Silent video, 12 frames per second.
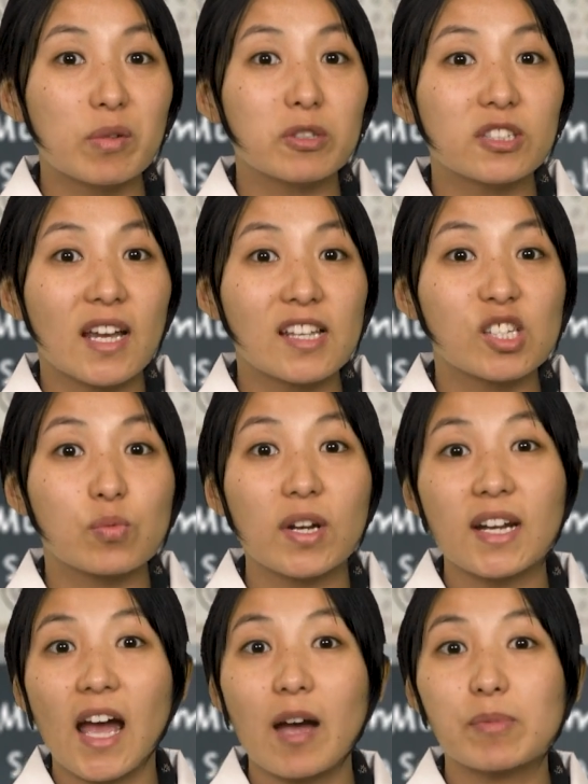we will test
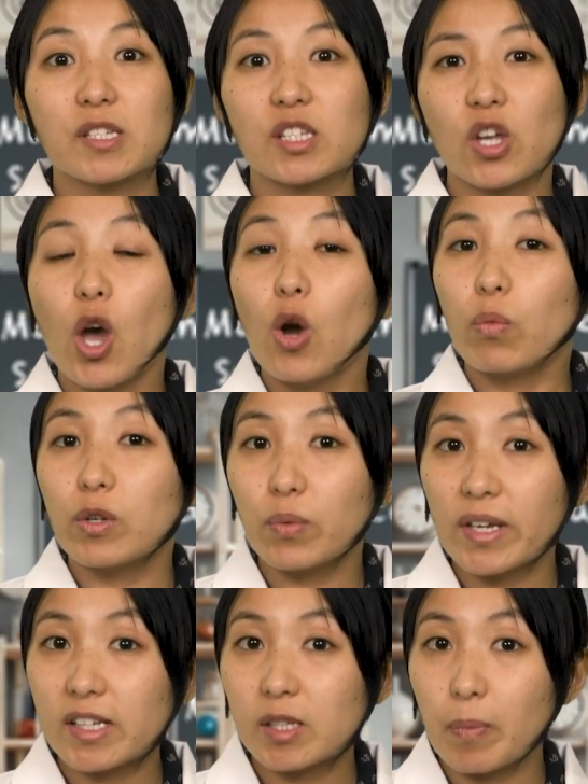what happens when
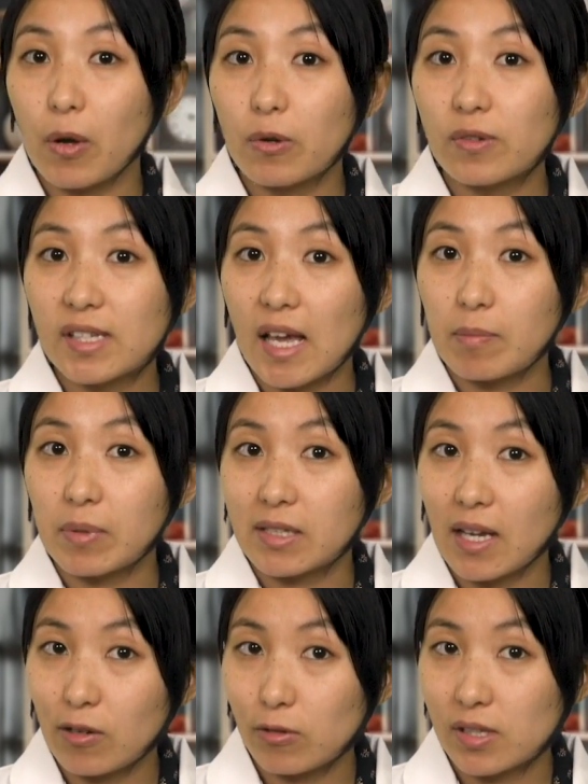we expose a
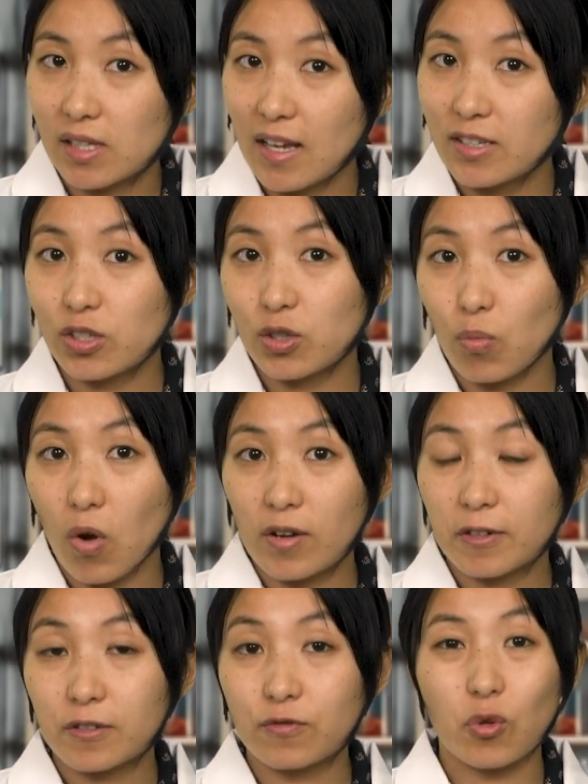potato slice to
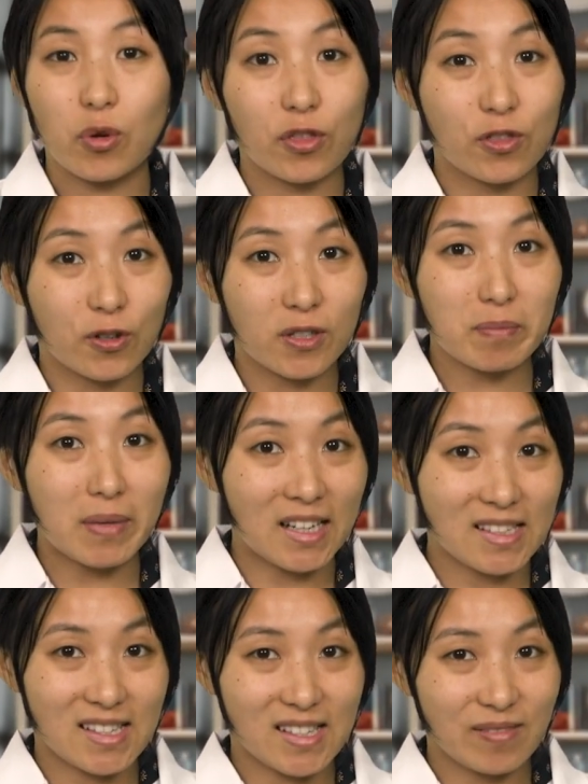water for 30
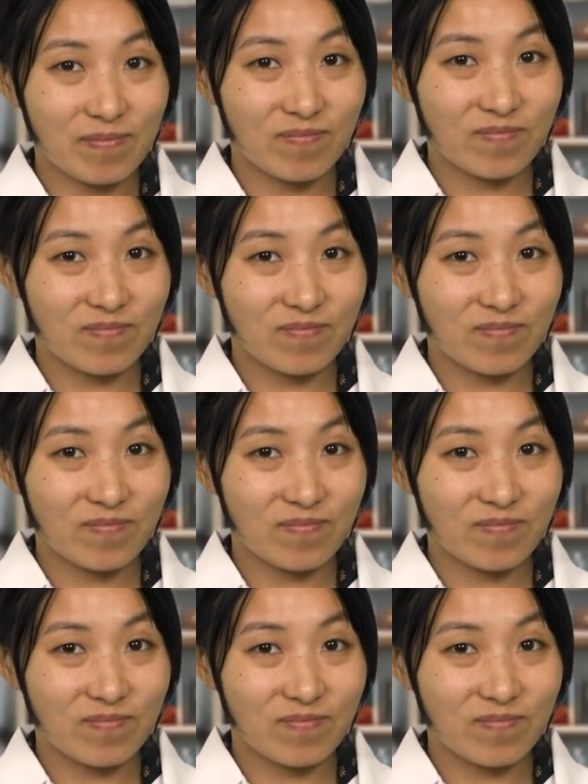minutes.